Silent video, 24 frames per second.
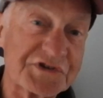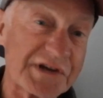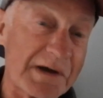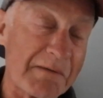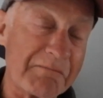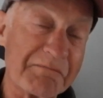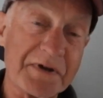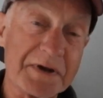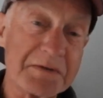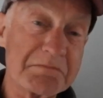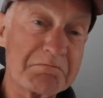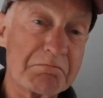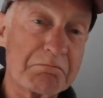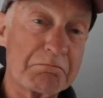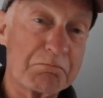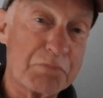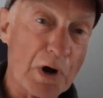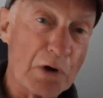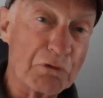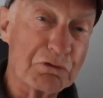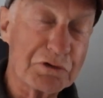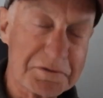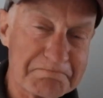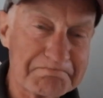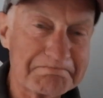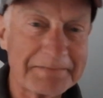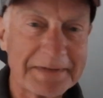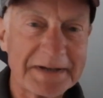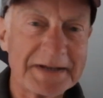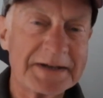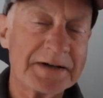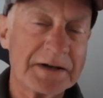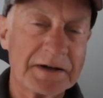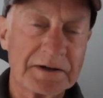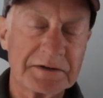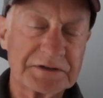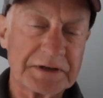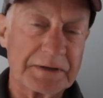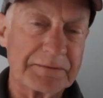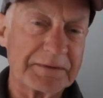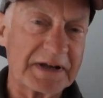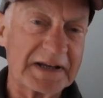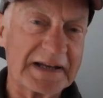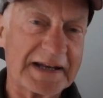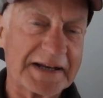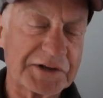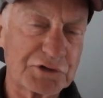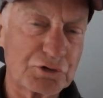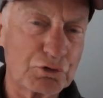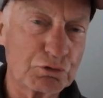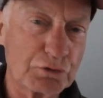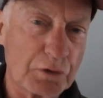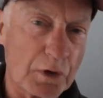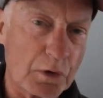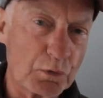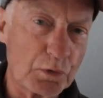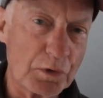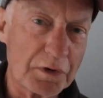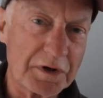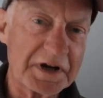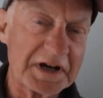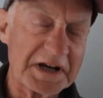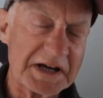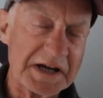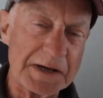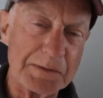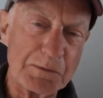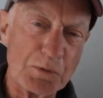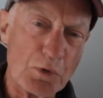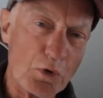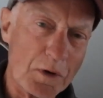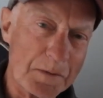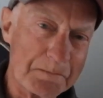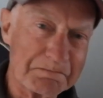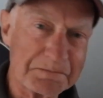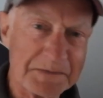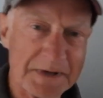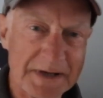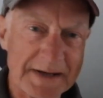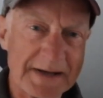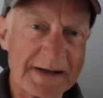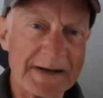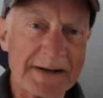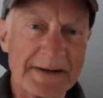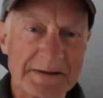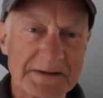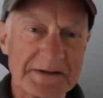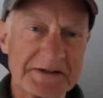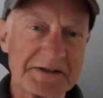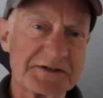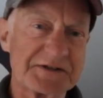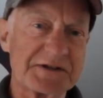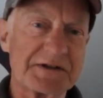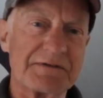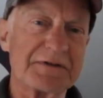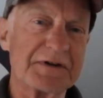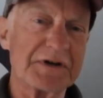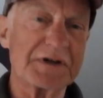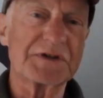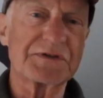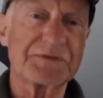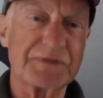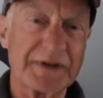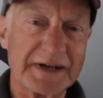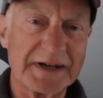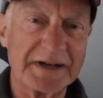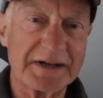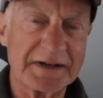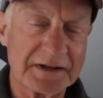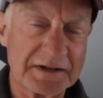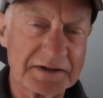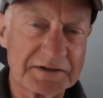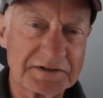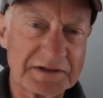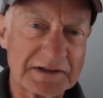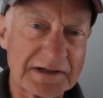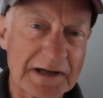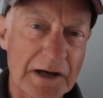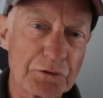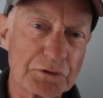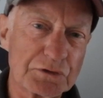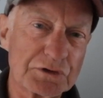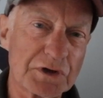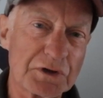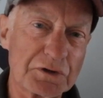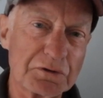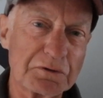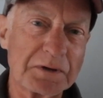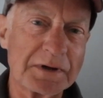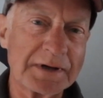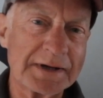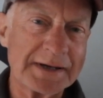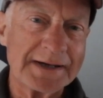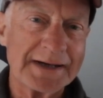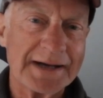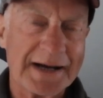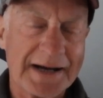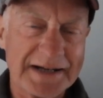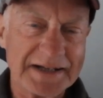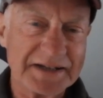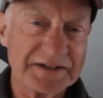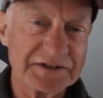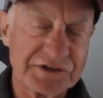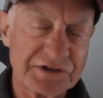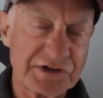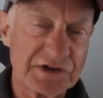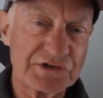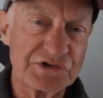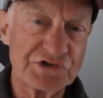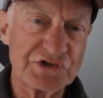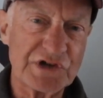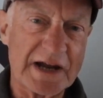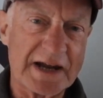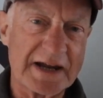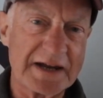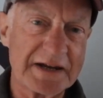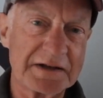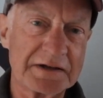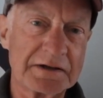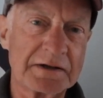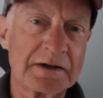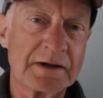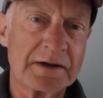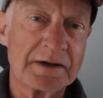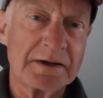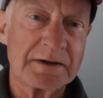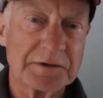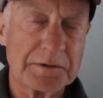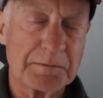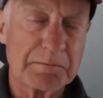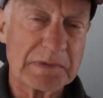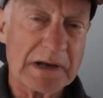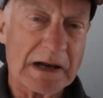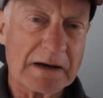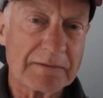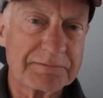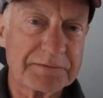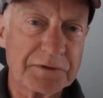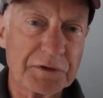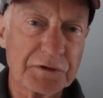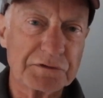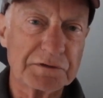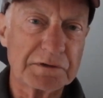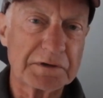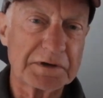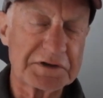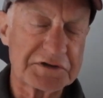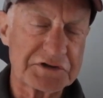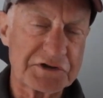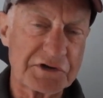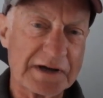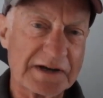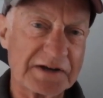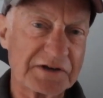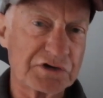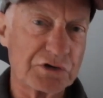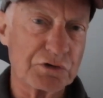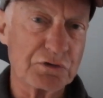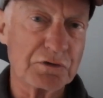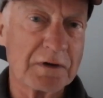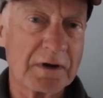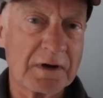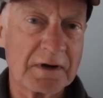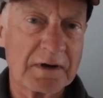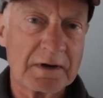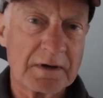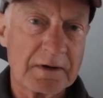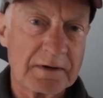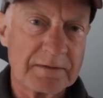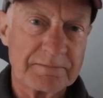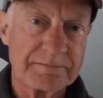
got something broken, something electrical not working anymore, this is the first thing to go to and it's checking the plug fuse. I'm going to take you to